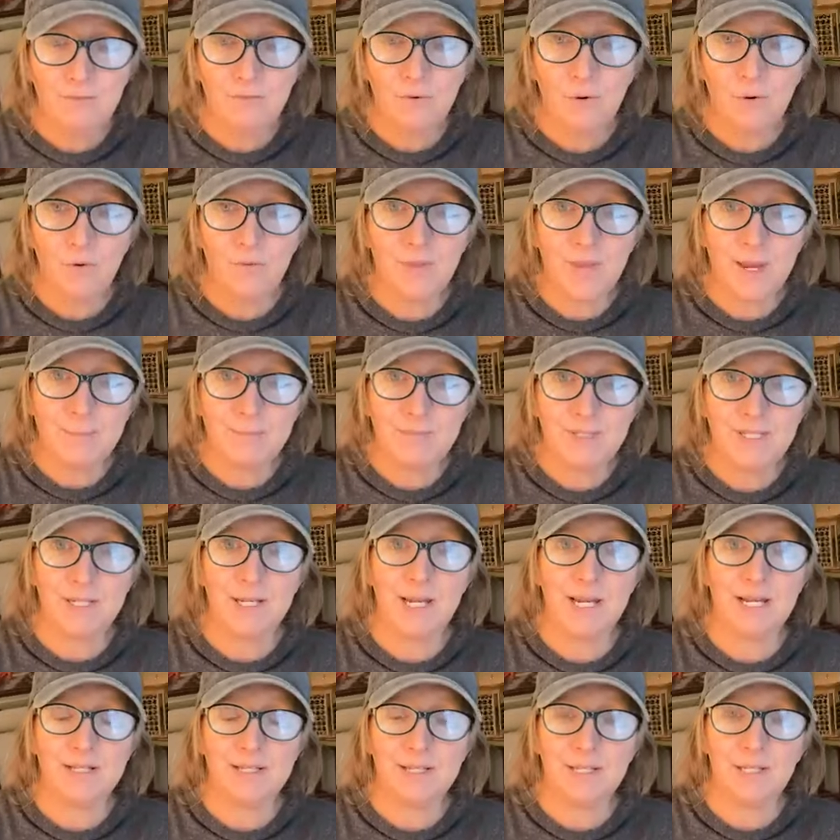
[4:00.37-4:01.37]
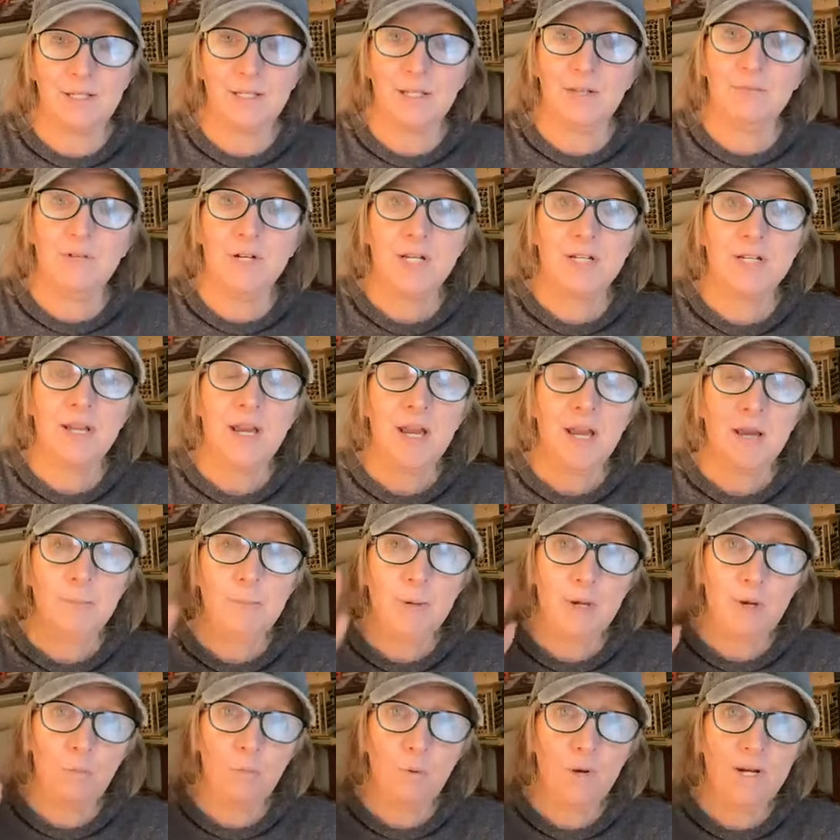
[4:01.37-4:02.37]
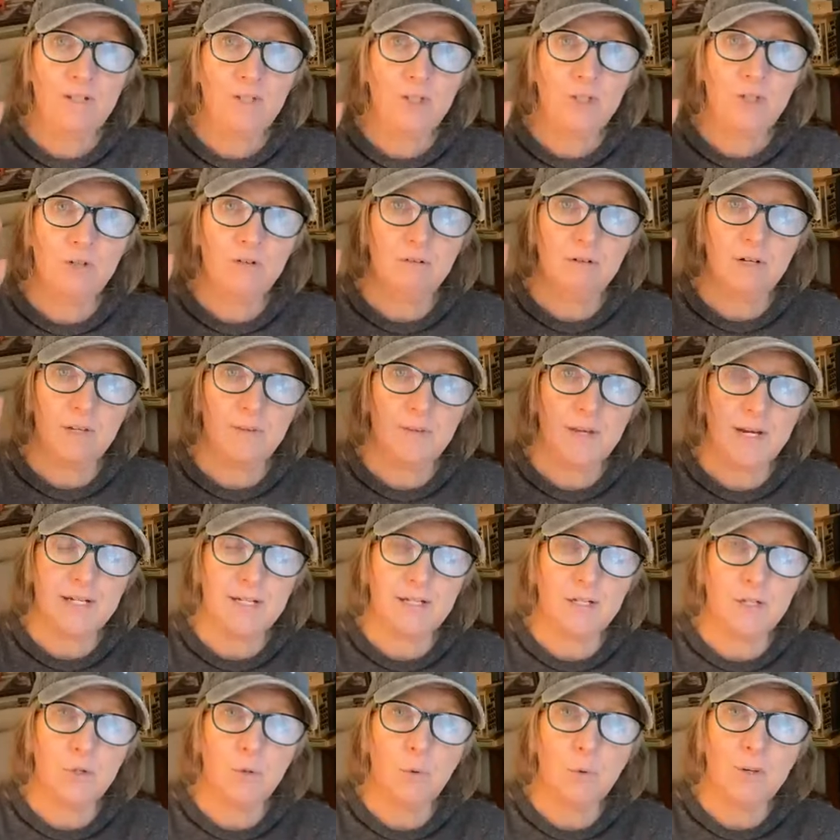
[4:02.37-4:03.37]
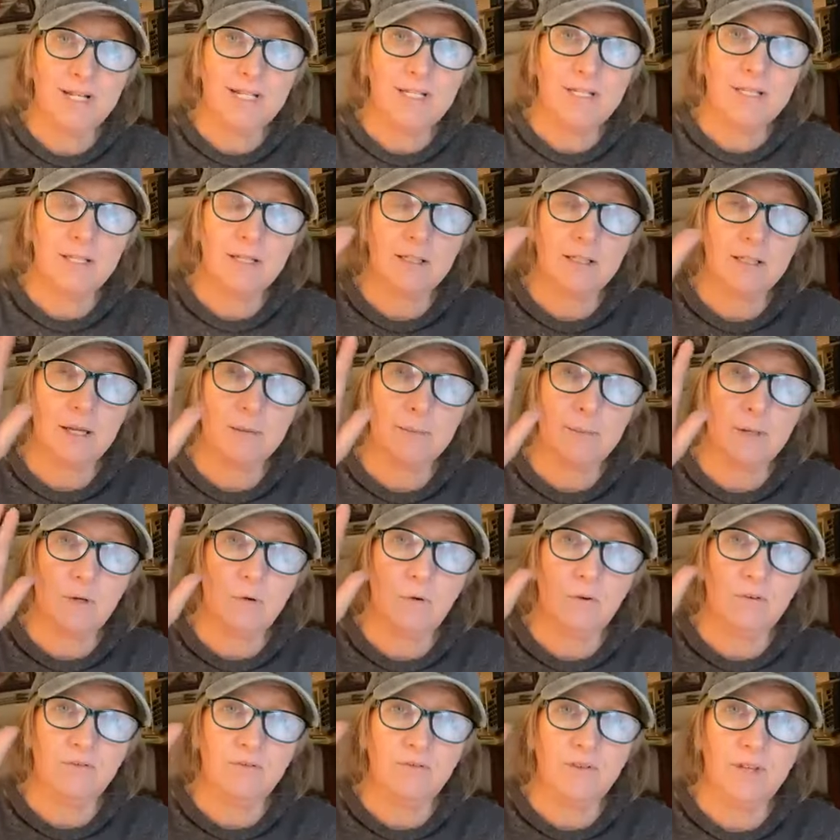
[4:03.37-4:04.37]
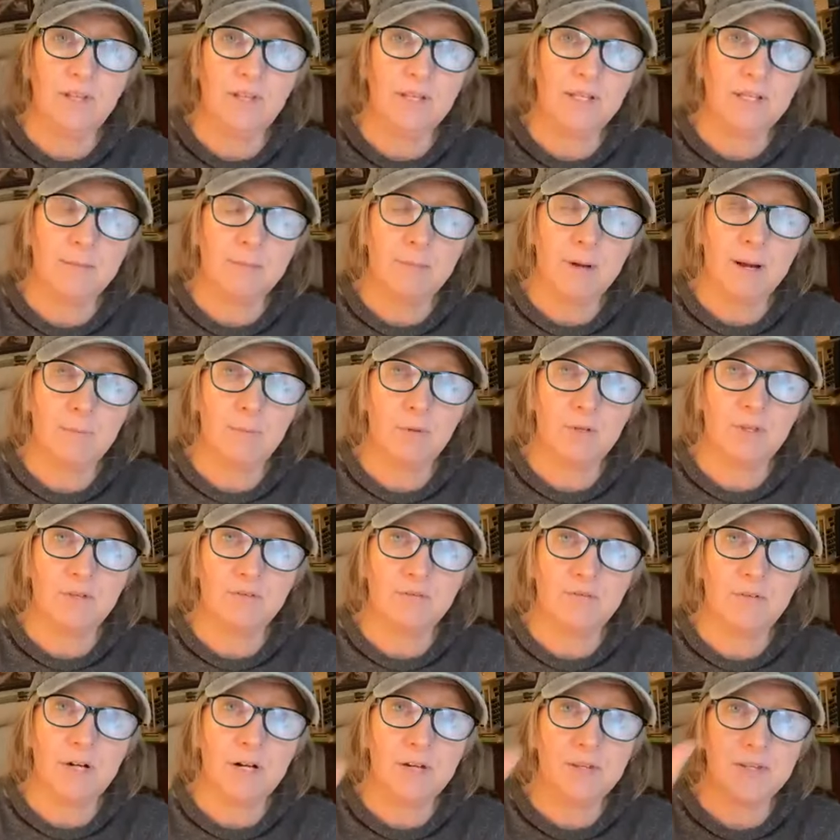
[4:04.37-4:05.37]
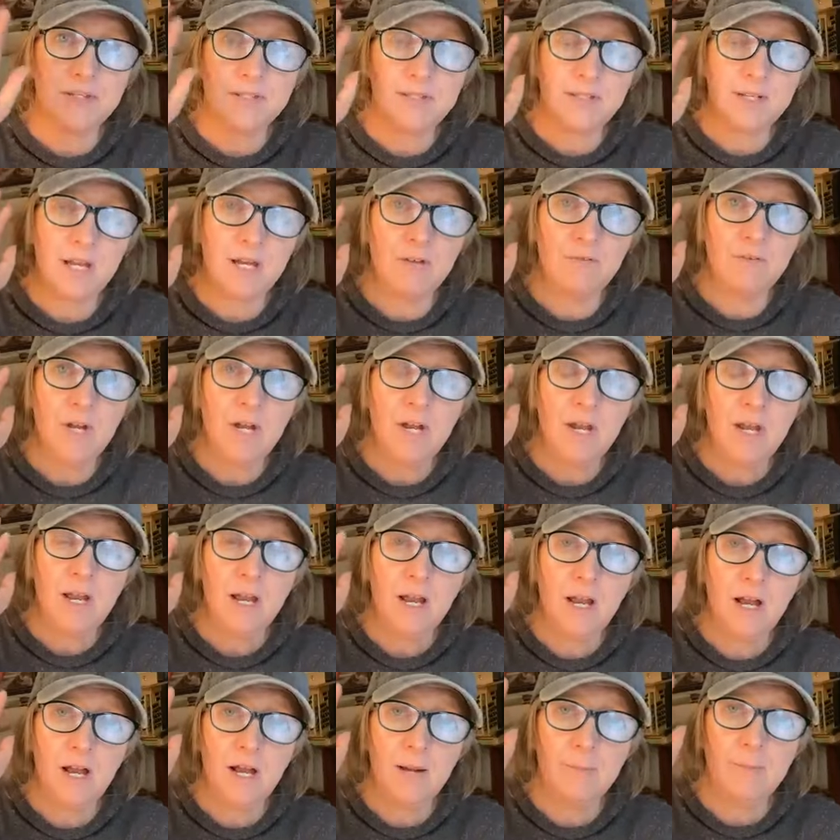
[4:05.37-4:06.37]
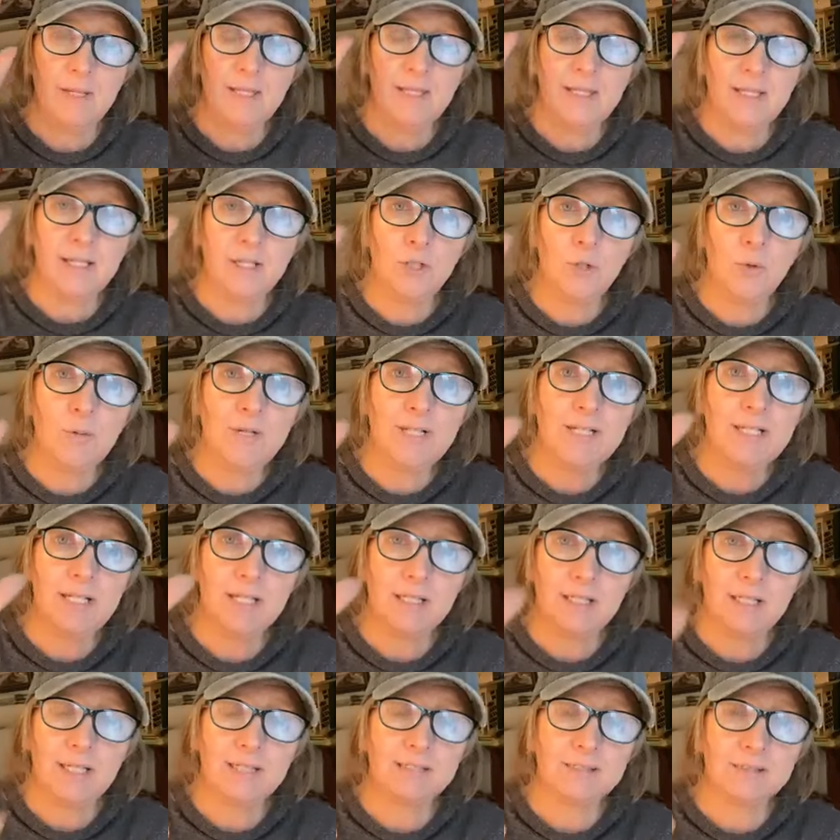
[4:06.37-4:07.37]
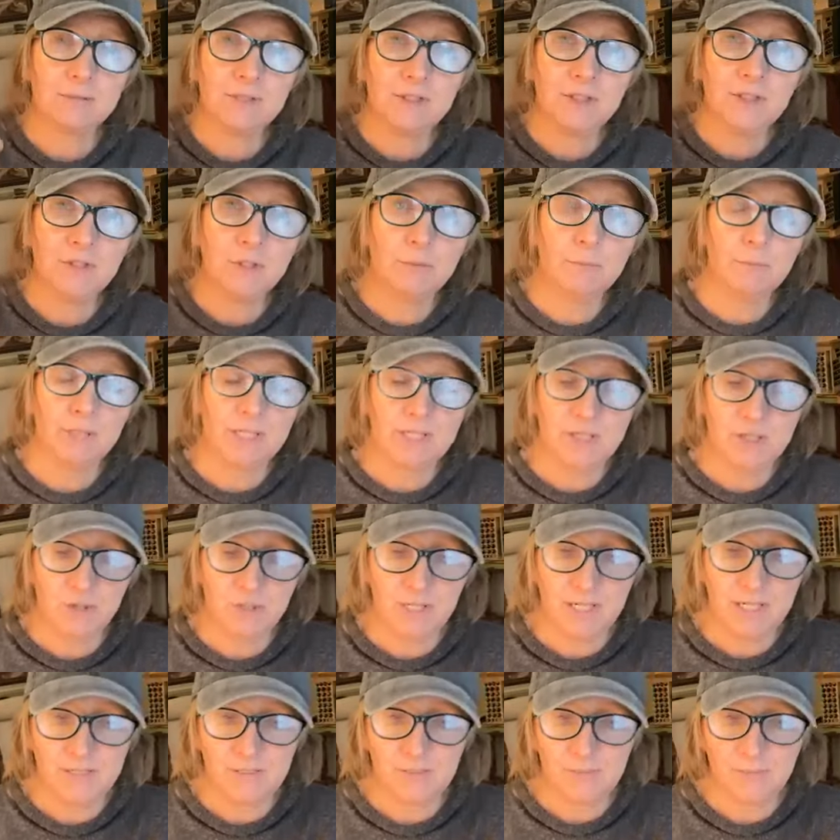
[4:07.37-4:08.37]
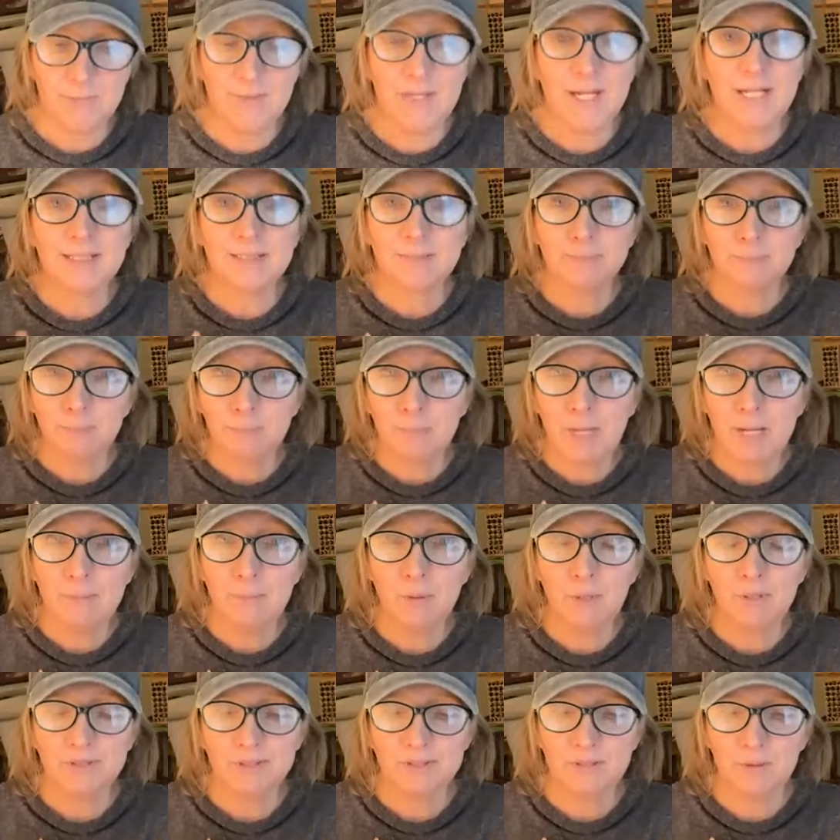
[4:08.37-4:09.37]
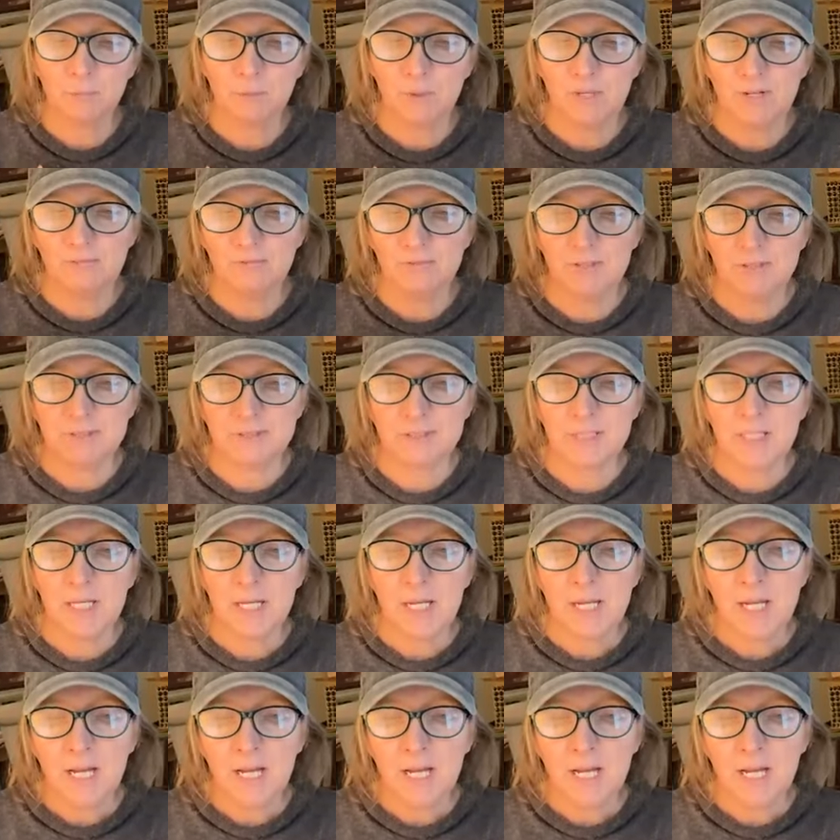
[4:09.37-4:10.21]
for them to get delivered. But when you're then anointing them or filling them up with the Father's love and the anointing, that's when you can place your hand on them. That's my personal preference.